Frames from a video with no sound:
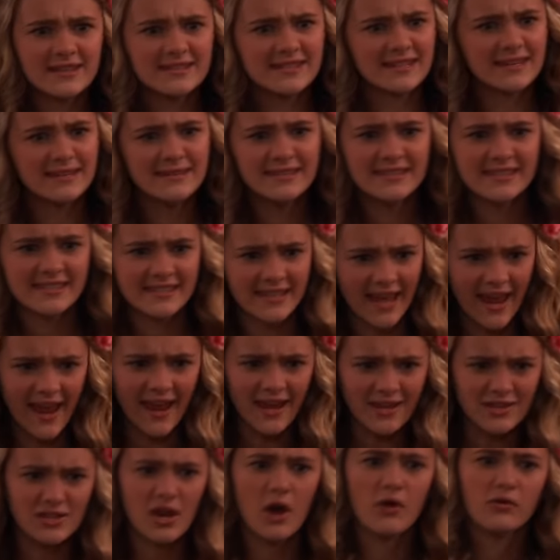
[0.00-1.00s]
That's insane!
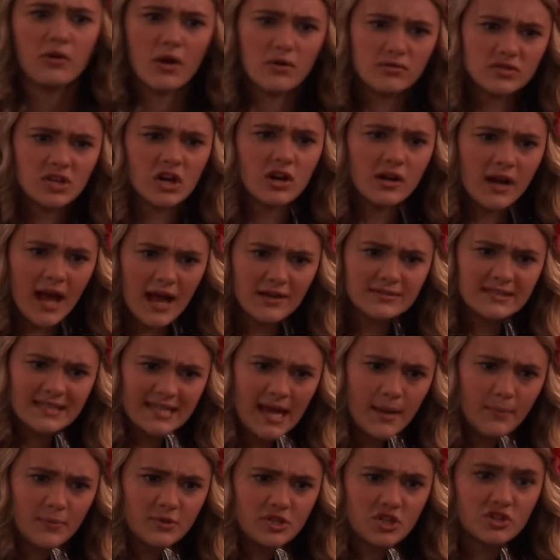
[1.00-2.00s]
YOCO, turn
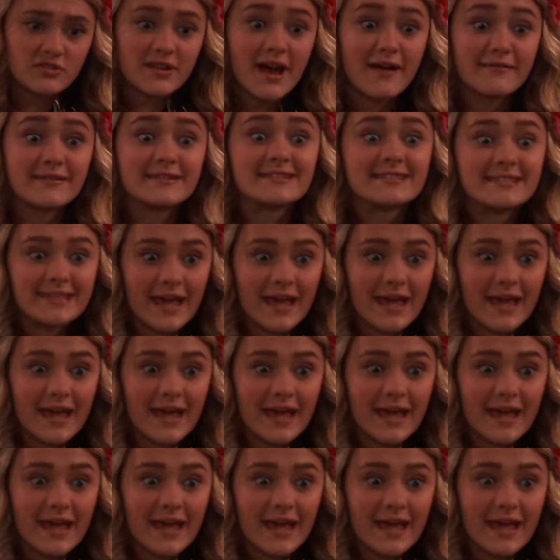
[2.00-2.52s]
house temperature down to